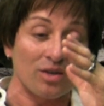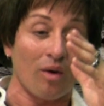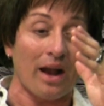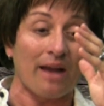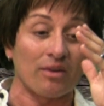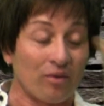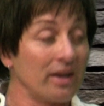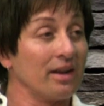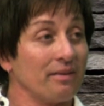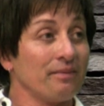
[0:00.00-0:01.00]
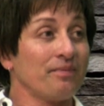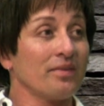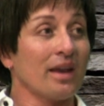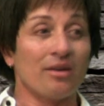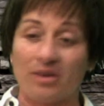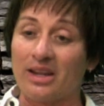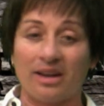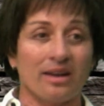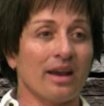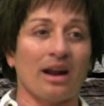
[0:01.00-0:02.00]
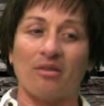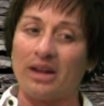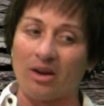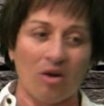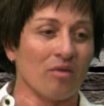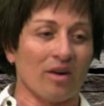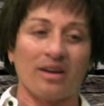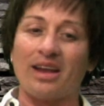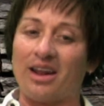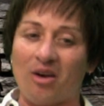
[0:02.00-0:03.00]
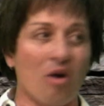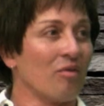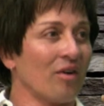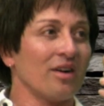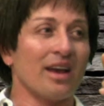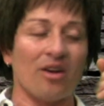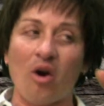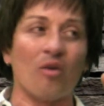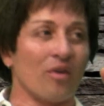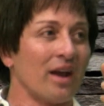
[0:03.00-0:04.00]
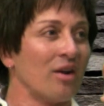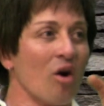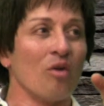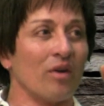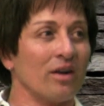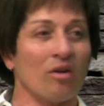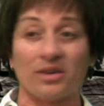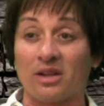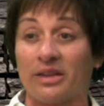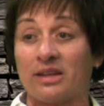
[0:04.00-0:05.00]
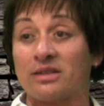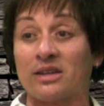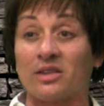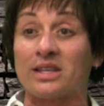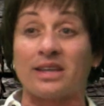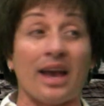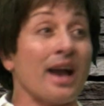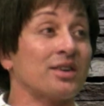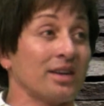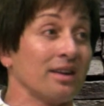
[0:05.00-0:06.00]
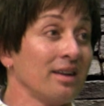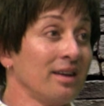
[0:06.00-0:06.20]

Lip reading: So I have to read and read, and I read it over and over and over and over and over until they say action.